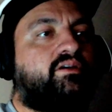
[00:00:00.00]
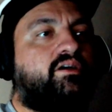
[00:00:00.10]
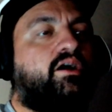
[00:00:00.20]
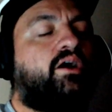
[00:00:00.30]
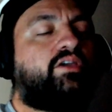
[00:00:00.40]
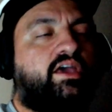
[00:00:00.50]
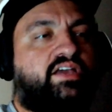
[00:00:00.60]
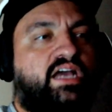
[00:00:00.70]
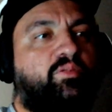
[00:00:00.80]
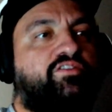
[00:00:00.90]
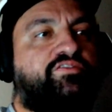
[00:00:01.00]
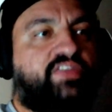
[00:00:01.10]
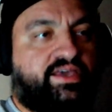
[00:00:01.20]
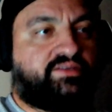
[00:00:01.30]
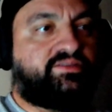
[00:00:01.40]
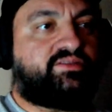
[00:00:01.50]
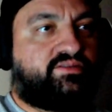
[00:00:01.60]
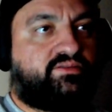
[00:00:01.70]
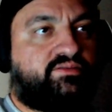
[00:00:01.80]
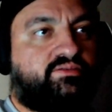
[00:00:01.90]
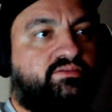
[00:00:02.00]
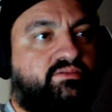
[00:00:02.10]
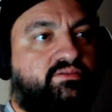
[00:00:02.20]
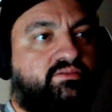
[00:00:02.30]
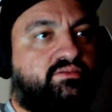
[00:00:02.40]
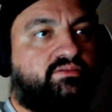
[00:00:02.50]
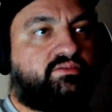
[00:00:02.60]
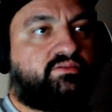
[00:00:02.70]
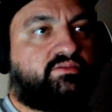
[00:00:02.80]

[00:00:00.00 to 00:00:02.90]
Okay, a couple of things. I miss the glory days.